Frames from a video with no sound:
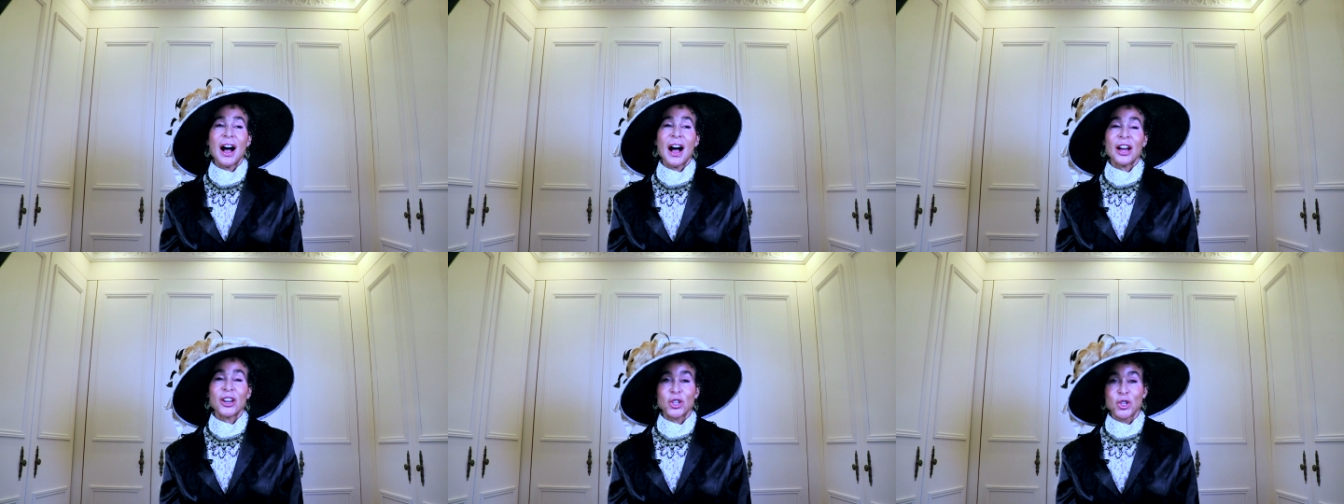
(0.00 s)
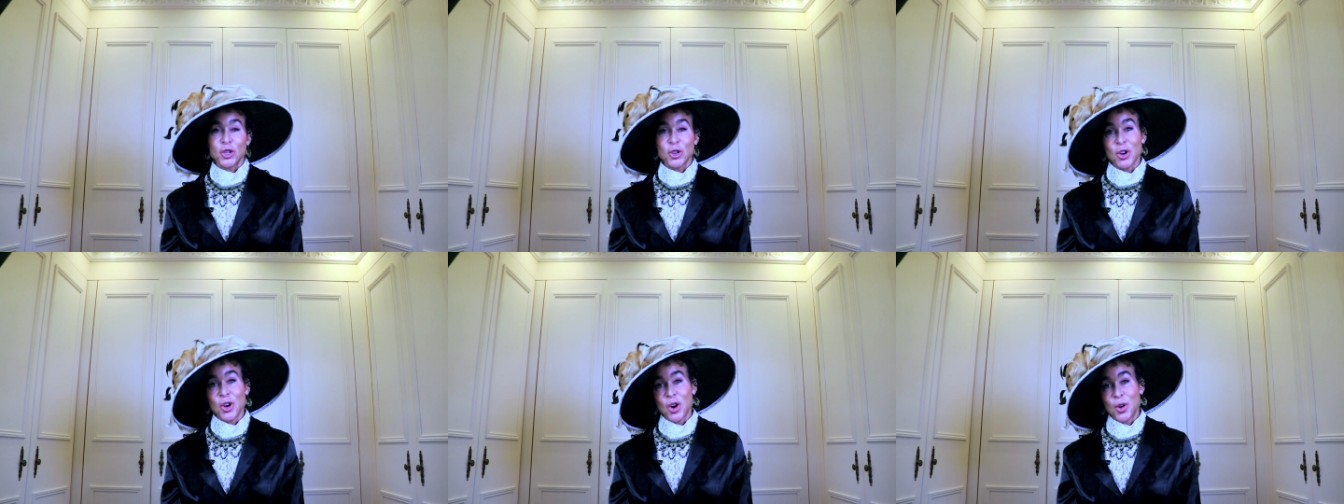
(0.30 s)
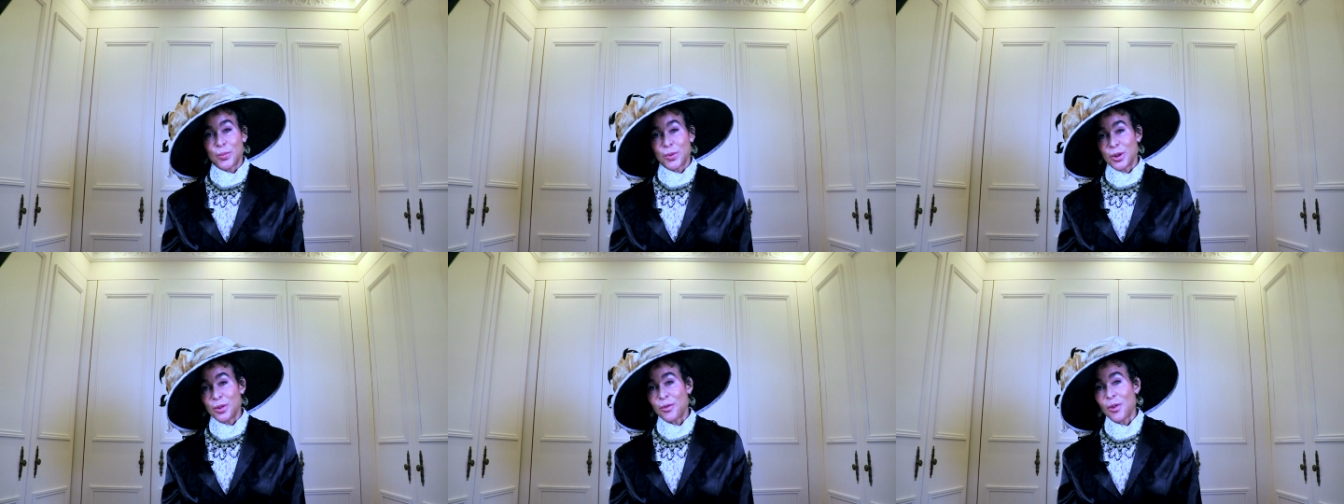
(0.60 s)
I sure
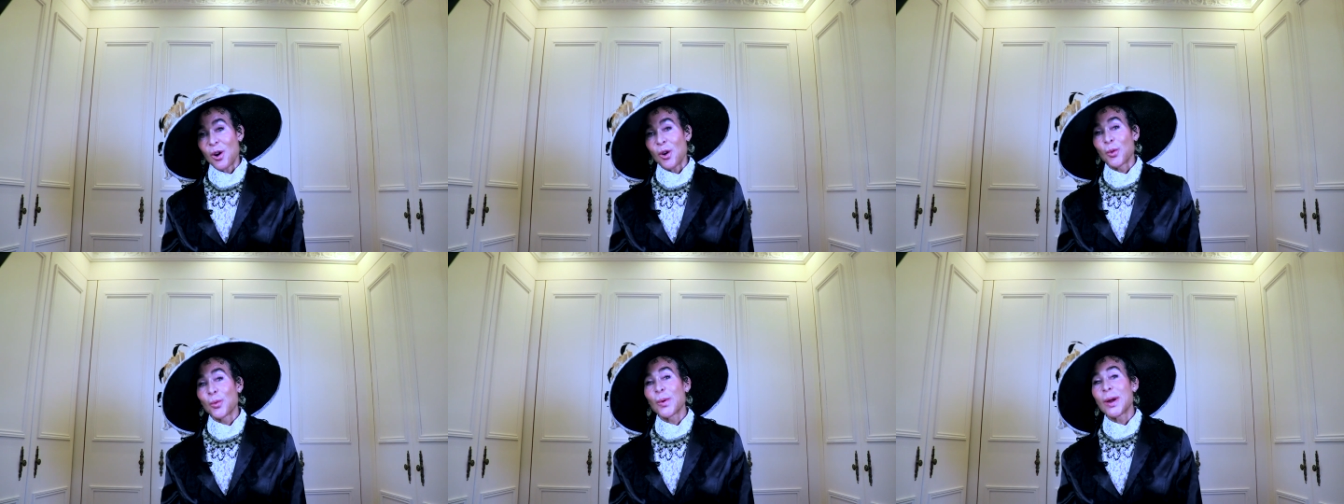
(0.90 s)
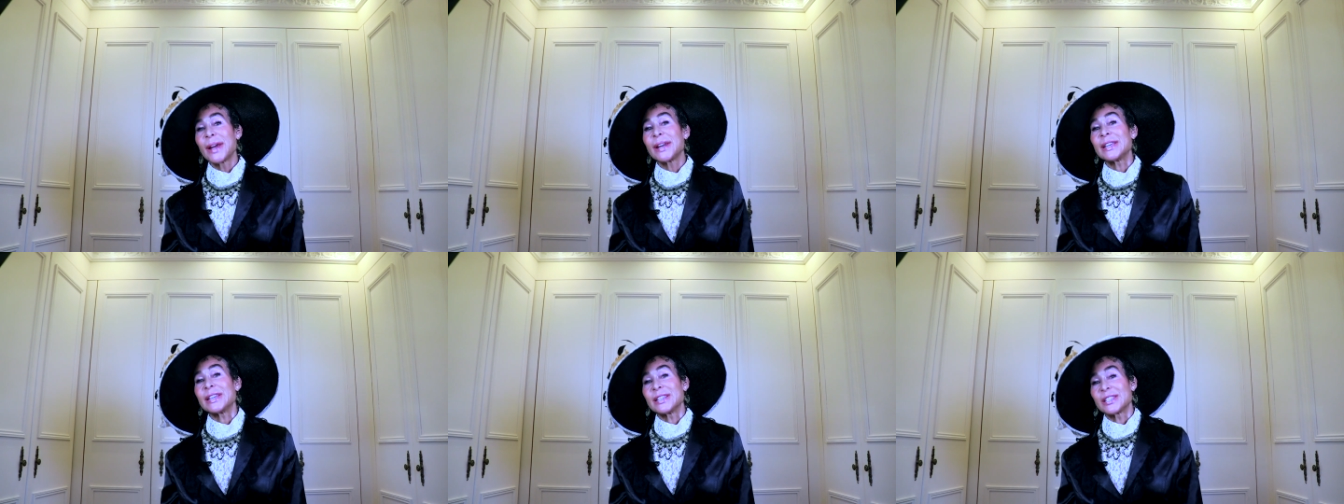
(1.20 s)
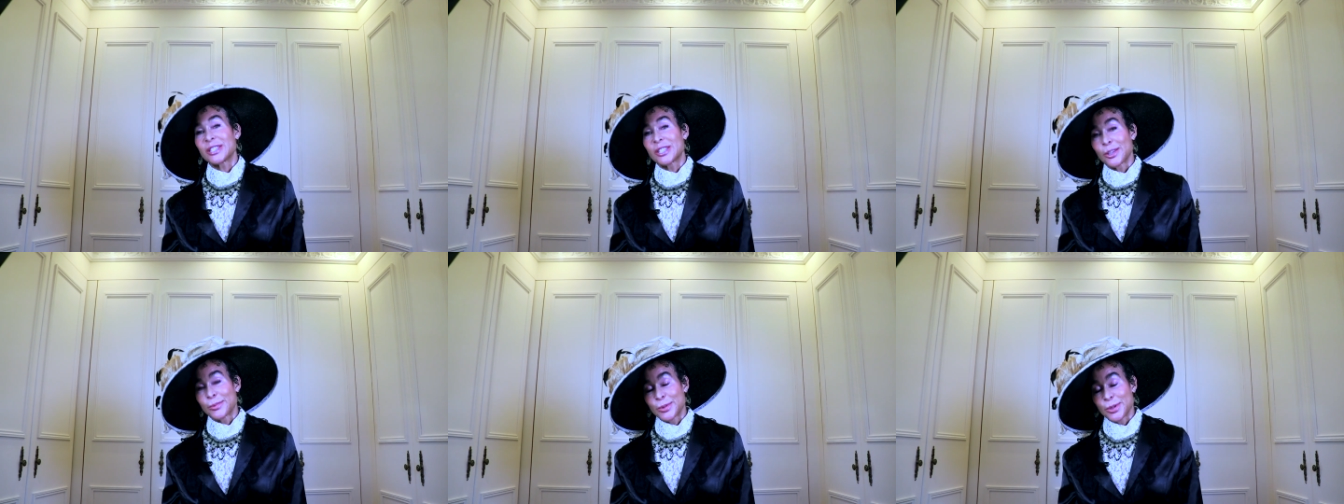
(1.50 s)
hope you've already
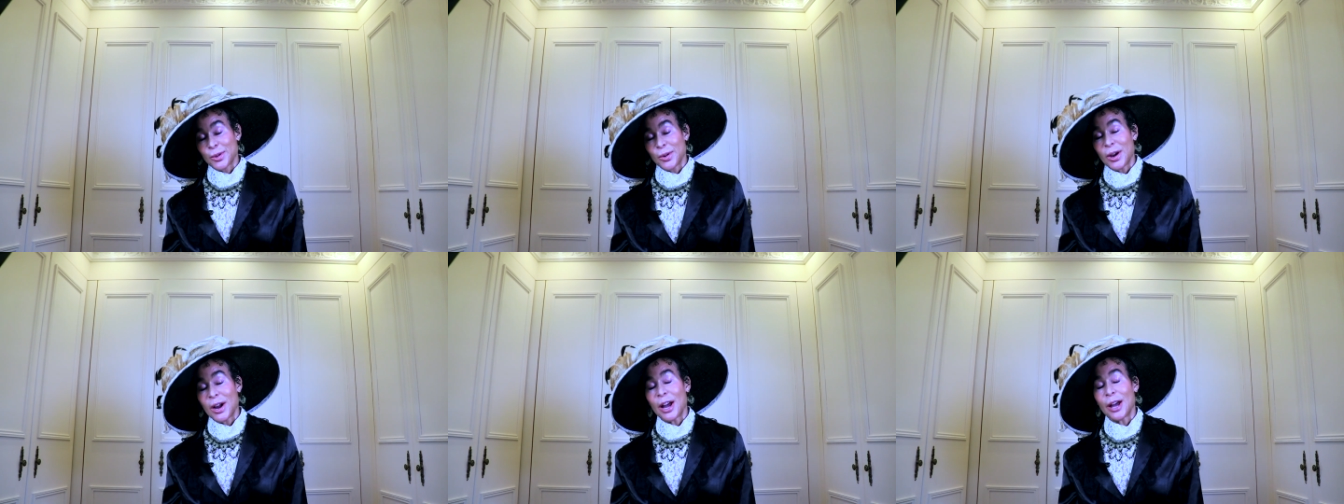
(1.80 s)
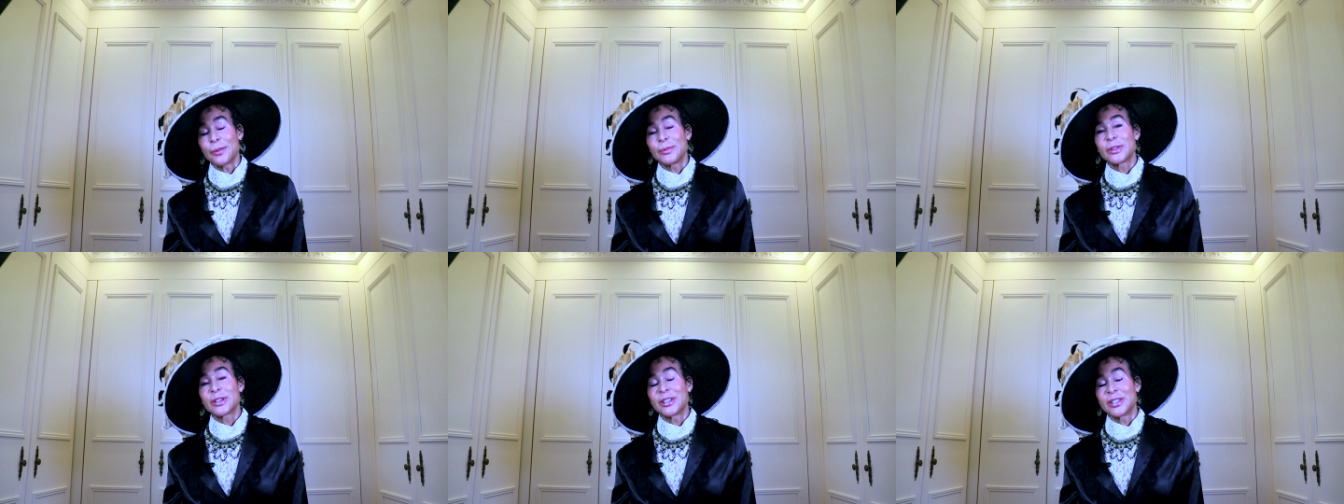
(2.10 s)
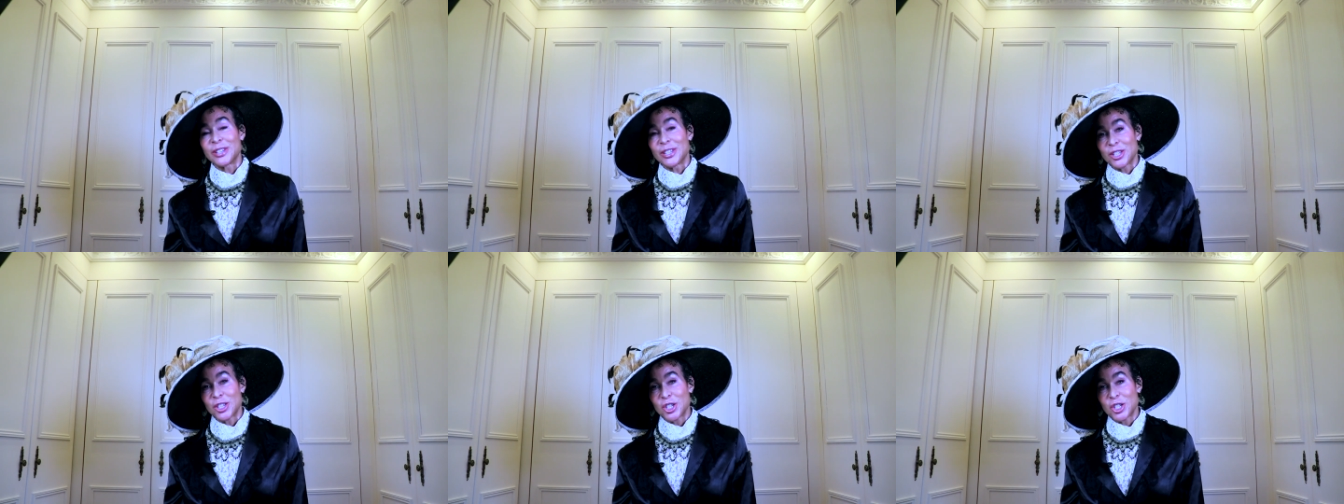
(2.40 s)
subscribed
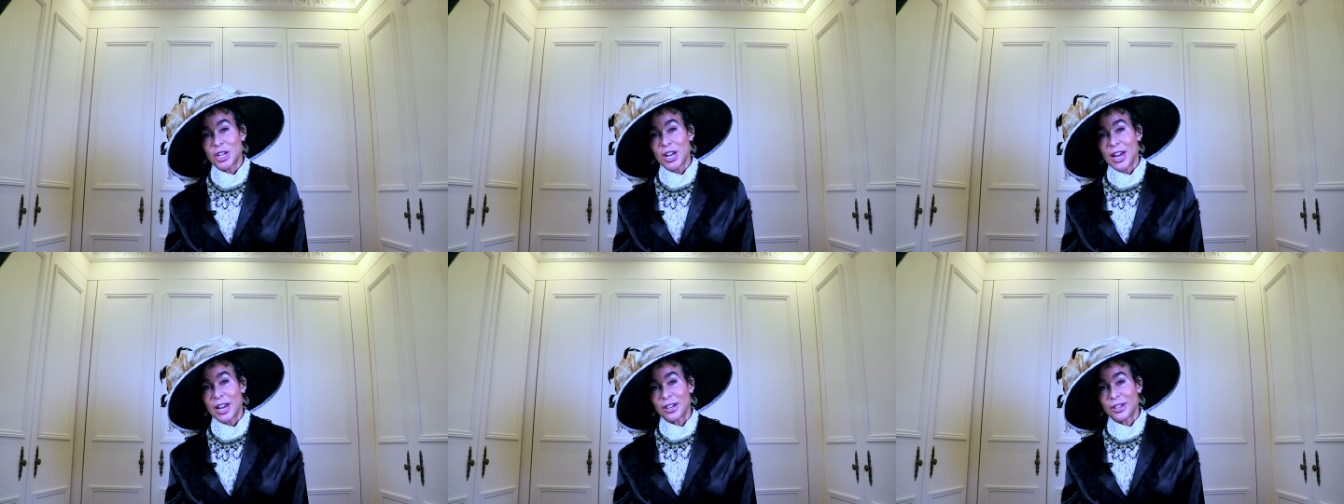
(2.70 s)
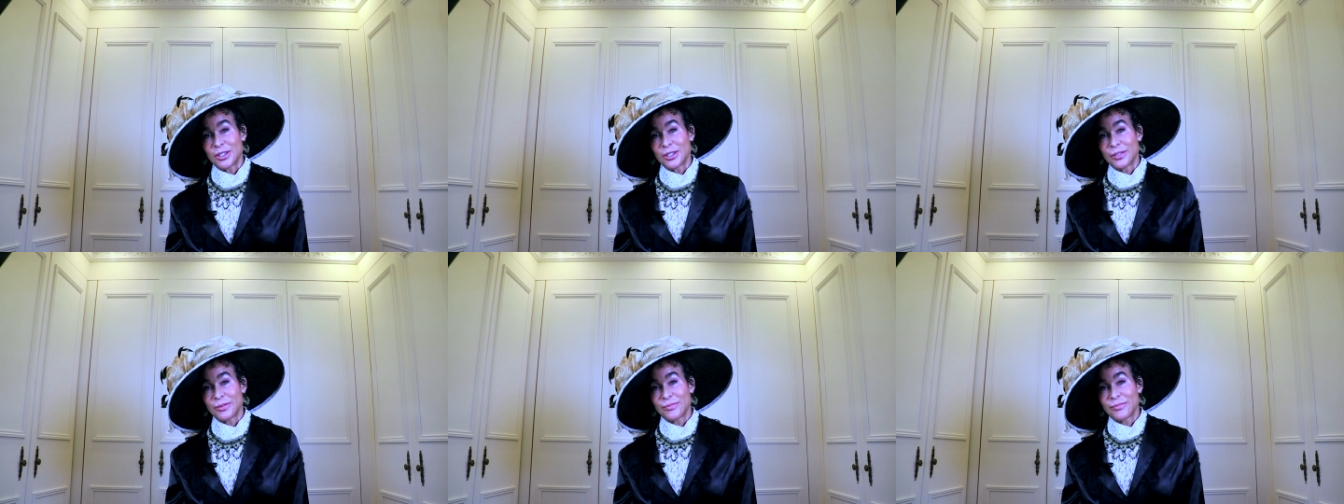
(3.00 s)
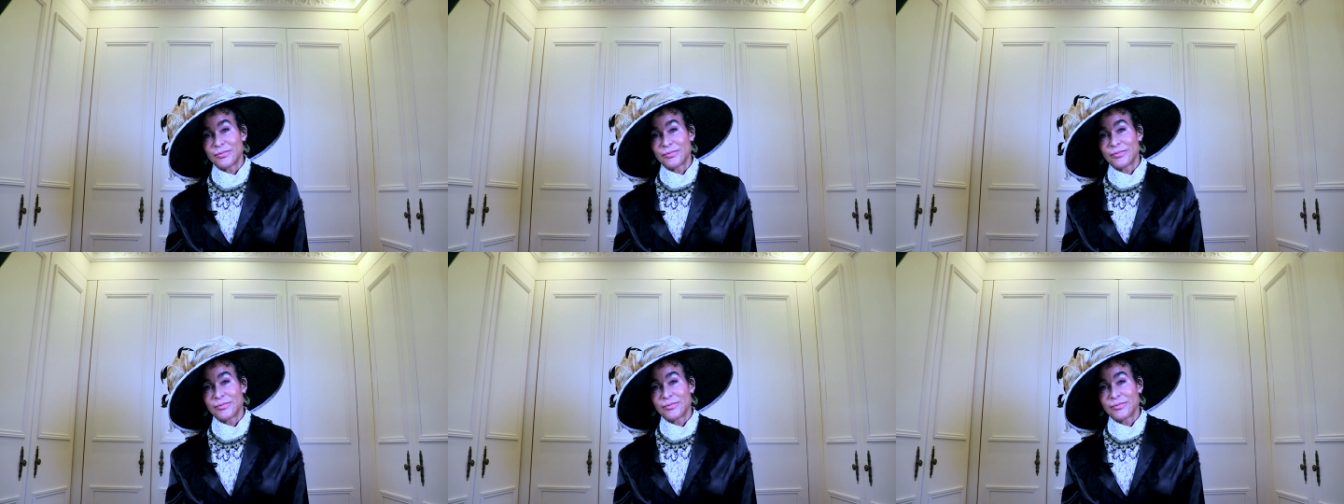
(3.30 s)
to this channel.